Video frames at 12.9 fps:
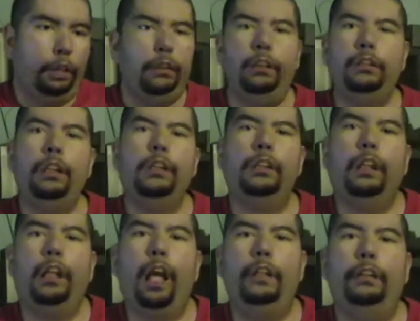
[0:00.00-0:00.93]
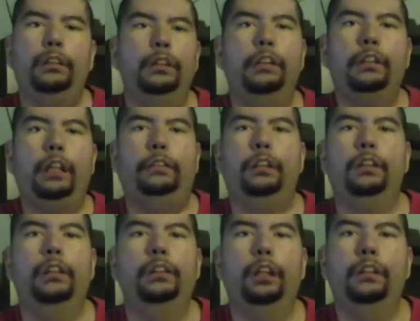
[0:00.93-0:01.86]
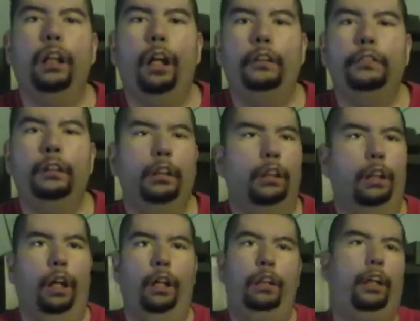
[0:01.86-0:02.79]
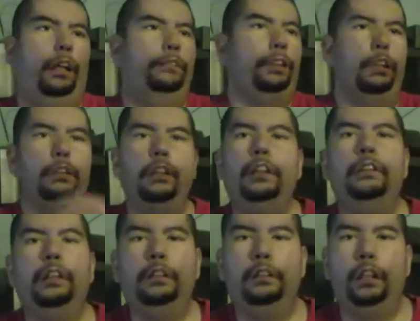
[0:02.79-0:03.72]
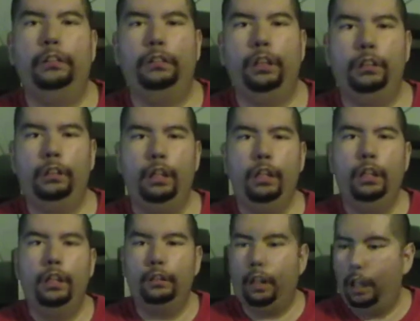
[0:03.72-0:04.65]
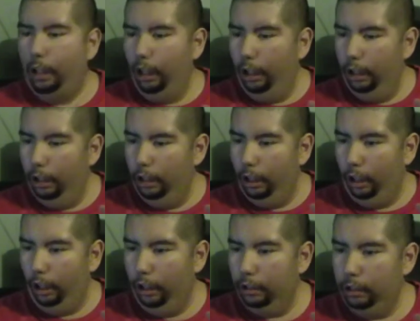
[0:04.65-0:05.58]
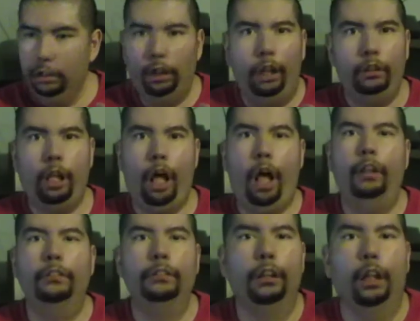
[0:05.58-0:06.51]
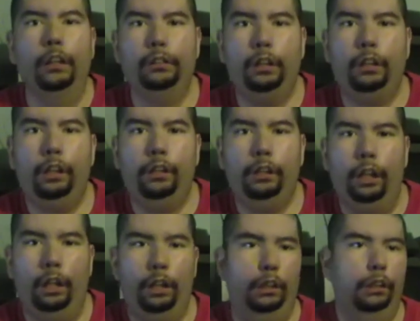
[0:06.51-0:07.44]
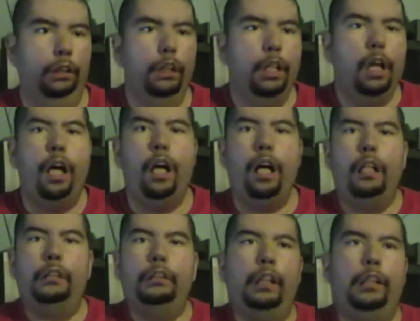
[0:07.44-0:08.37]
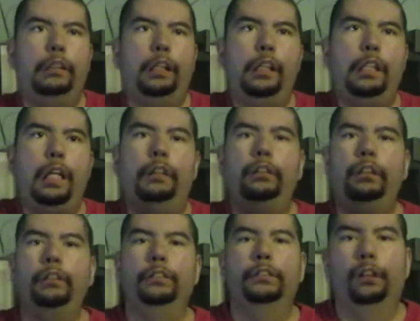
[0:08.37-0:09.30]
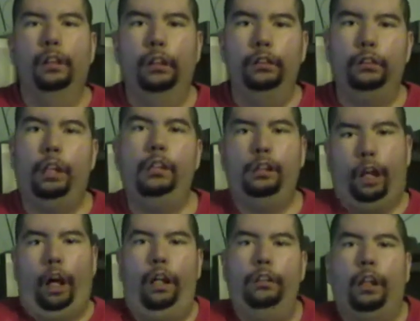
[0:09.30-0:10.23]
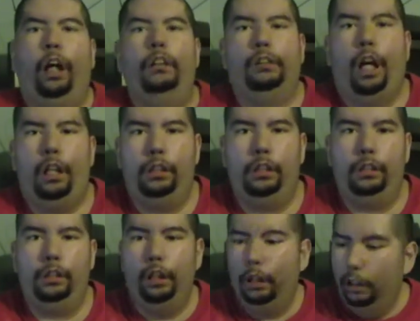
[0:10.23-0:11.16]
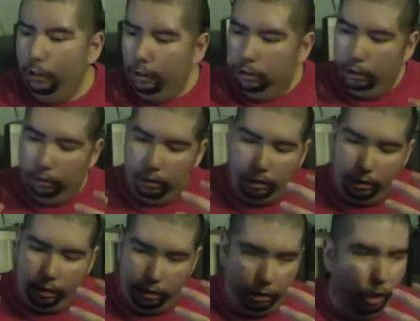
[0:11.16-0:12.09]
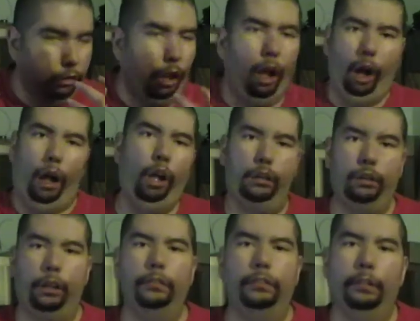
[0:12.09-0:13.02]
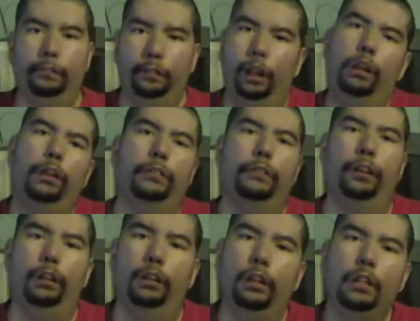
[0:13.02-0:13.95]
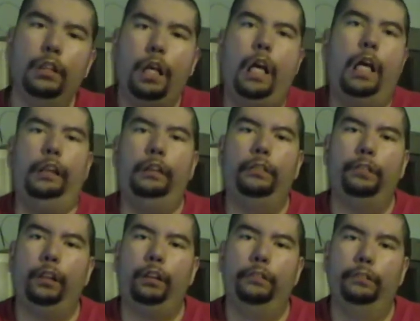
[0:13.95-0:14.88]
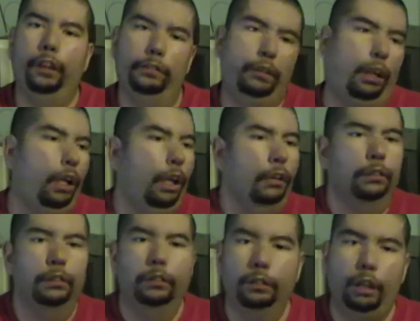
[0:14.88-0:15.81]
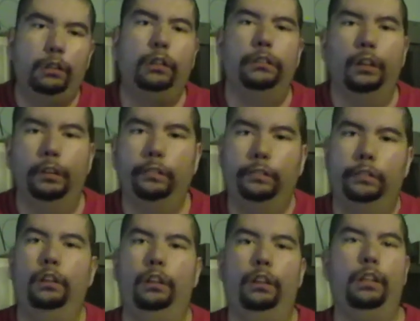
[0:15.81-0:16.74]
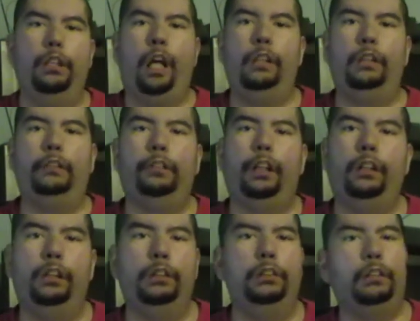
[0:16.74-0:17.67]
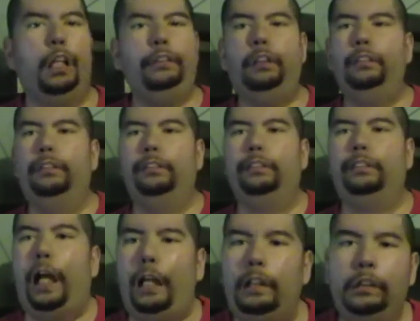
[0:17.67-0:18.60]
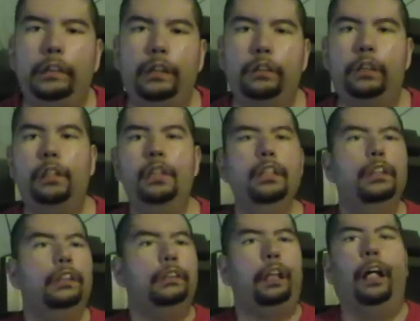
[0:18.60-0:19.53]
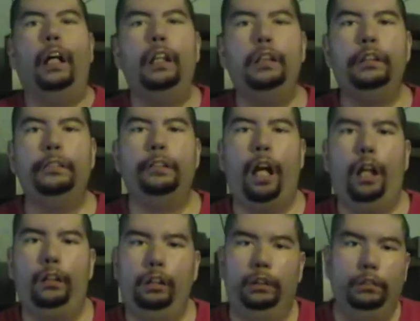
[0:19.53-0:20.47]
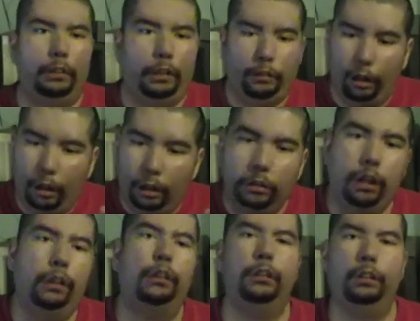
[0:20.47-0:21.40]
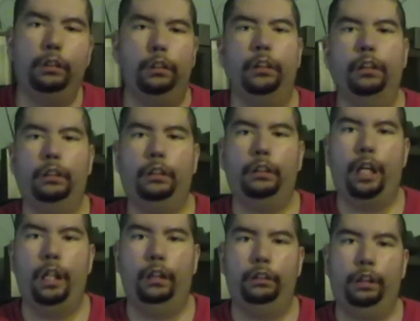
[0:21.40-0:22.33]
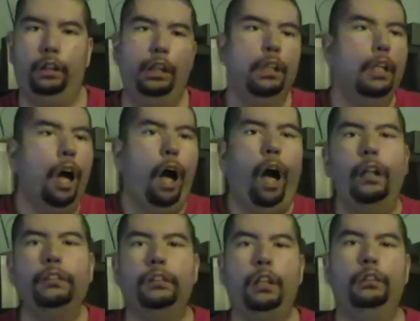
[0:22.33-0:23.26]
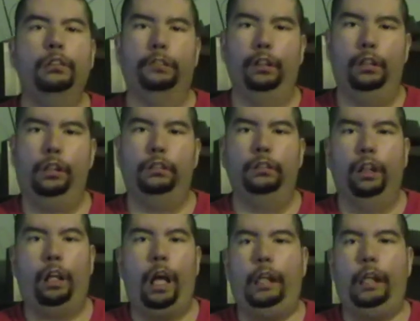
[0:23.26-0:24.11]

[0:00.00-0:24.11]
DC characters that we know and love are completely different. They are, they're at war with each other, and the end of the world is on the horizon. Truly just an awesome, remarkable animated movie. Wonderful, brilliant animation, very violent. Tons of action, very great storytelling, great voice work.